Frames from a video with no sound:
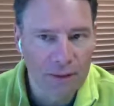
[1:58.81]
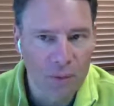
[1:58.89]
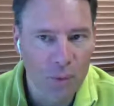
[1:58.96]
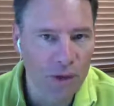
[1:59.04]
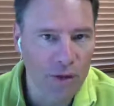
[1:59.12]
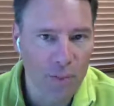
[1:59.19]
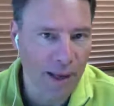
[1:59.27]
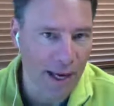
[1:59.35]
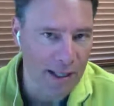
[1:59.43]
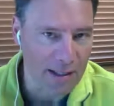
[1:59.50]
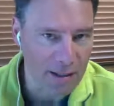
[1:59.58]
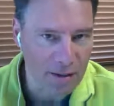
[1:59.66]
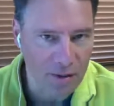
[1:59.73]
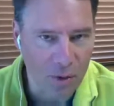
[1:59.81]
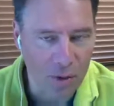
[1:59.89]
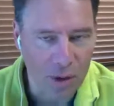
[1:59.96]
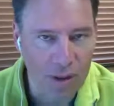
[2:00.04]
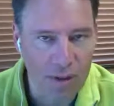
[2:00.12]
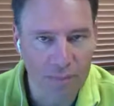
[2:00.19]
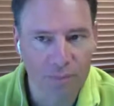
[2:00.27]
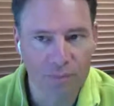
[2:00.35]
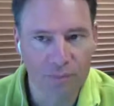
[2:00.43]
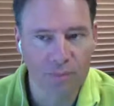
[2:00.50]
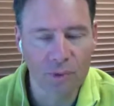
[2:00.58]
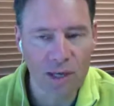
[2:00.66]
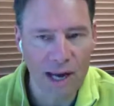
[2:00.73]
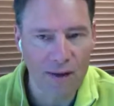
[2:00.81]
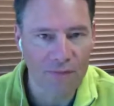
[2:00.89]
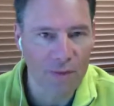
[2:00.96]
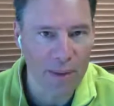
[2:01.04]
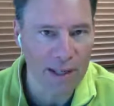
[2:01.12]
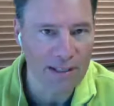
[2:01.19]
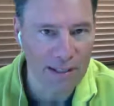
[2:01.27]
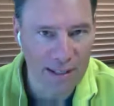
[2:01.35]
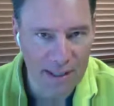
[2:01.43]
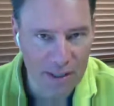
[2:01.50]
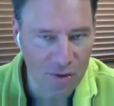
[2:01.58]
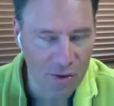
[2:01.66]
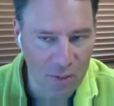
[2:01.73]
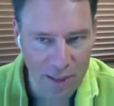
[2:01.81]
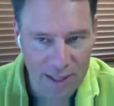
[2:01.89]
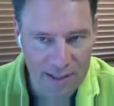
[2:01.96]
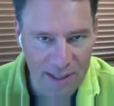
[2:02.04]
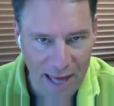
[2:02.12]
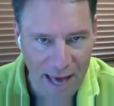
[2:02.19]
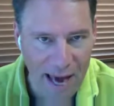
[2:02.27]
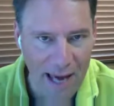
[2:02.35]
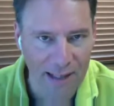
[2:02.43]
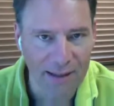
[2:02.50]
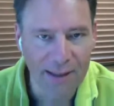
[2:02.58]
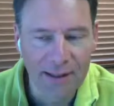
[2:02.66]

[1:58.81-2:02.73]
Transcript: we're the best, or we have the best this or the best that,